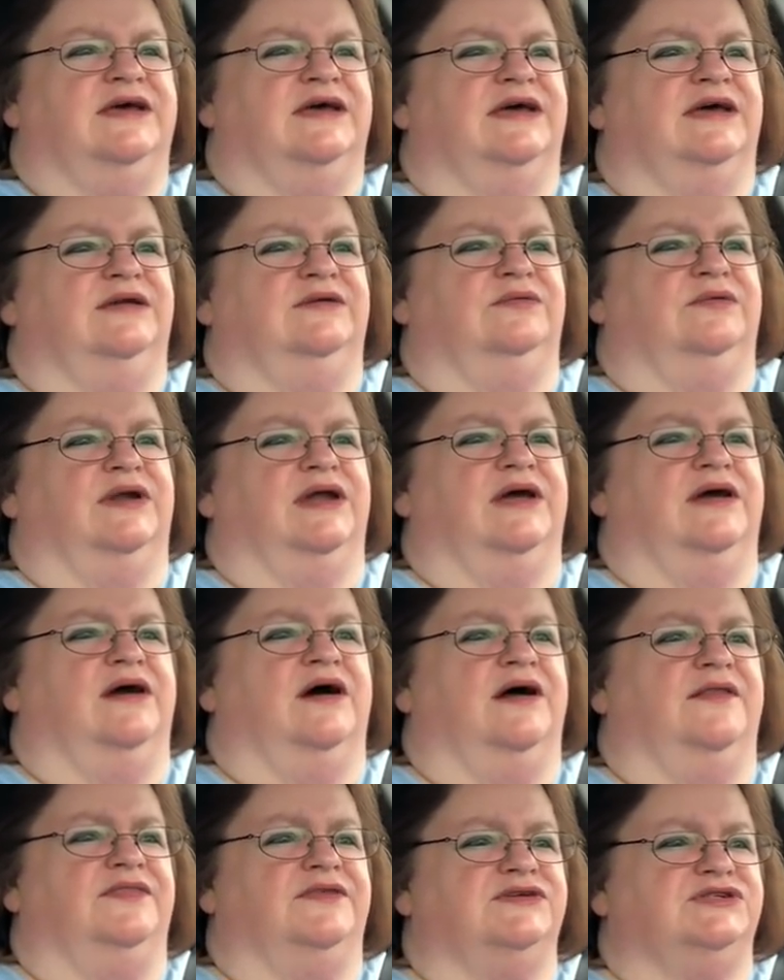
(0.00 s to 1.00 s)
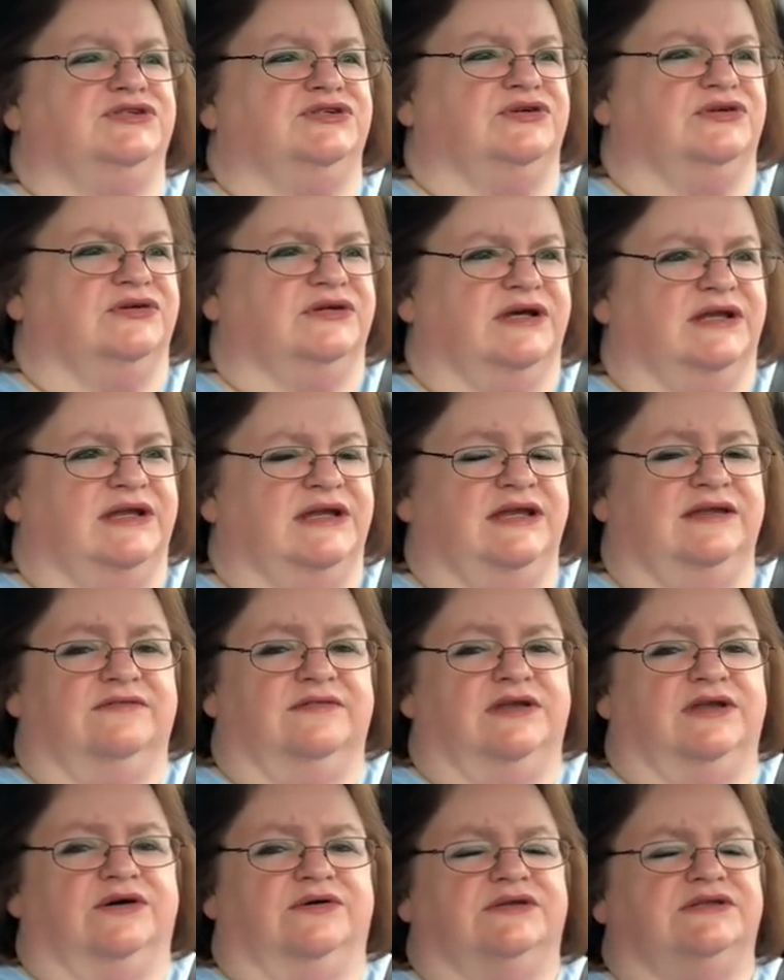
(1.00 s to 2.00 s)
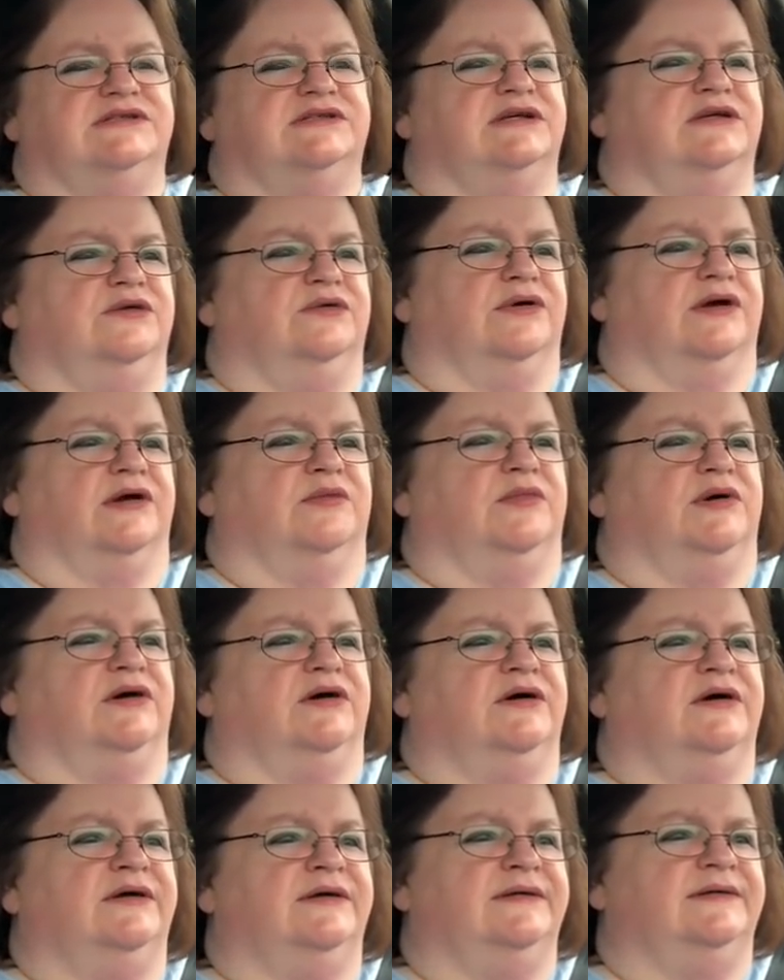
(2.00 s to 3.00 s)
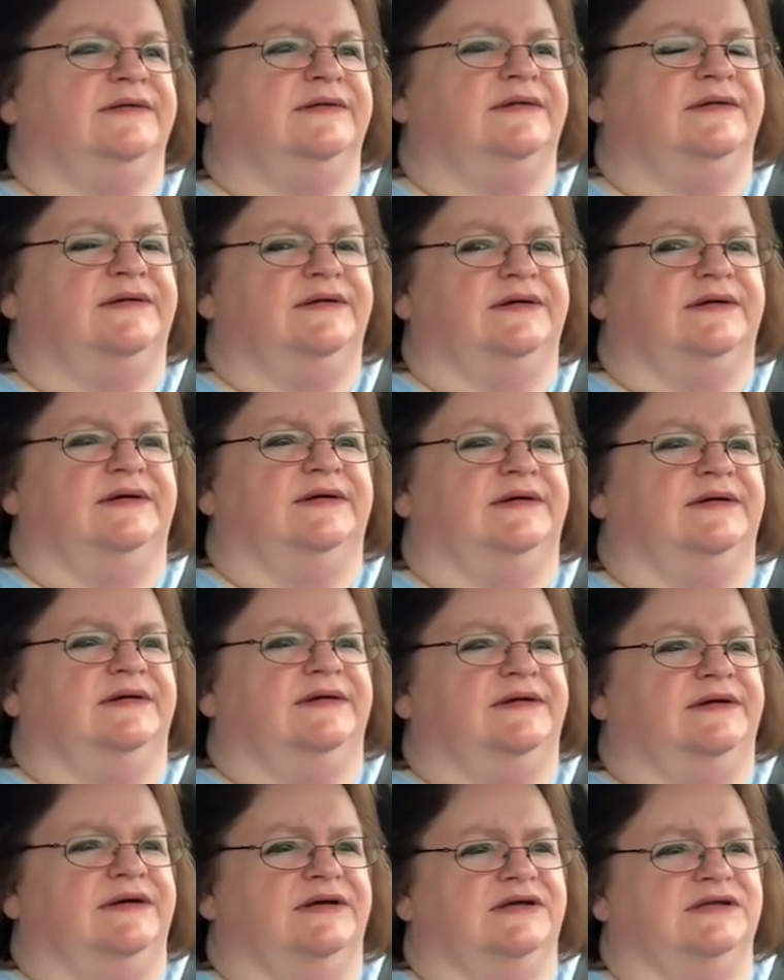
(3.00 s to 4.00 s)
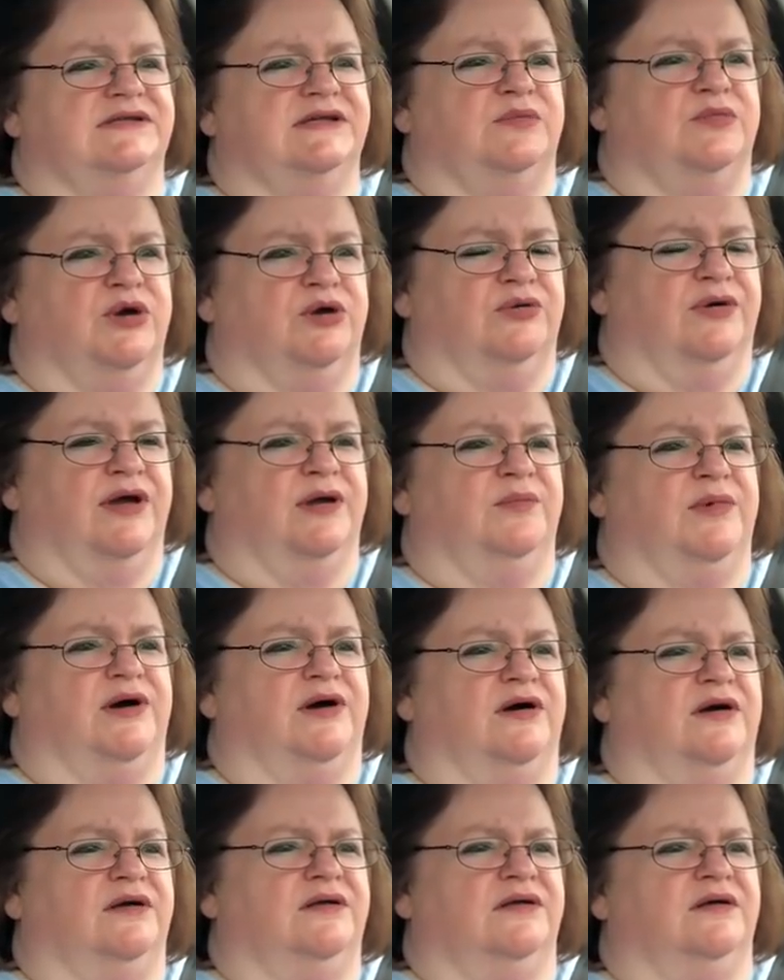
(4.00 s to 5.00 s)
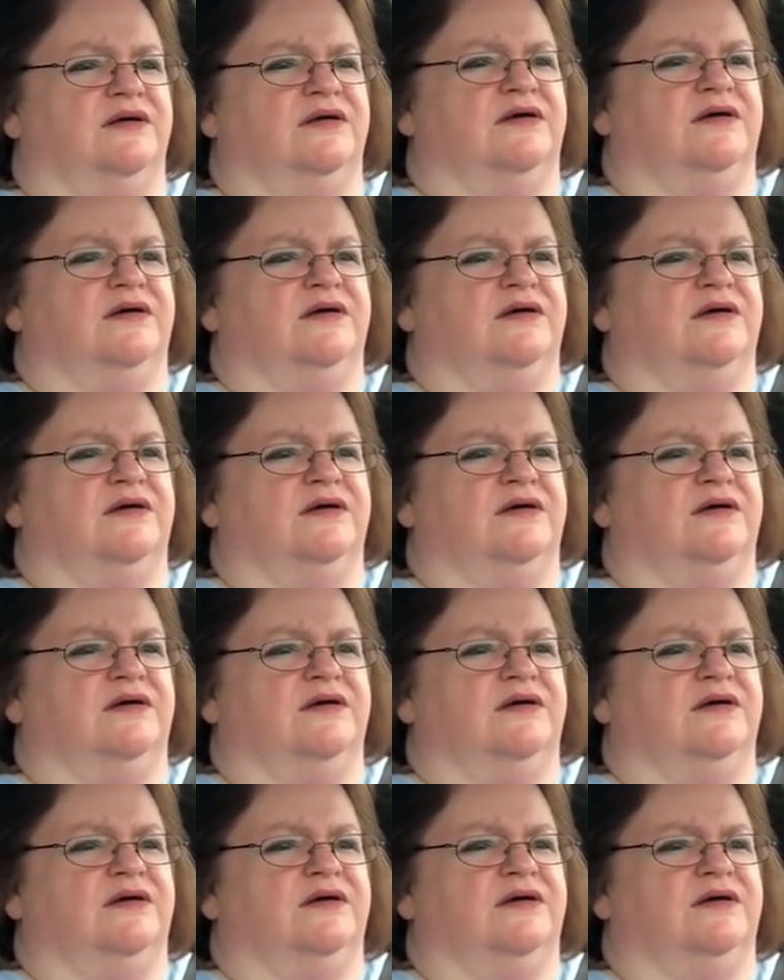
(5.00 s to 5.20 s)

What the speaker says: And when I got the shirt, I didn't even know it said grandma, because I'm a grandma.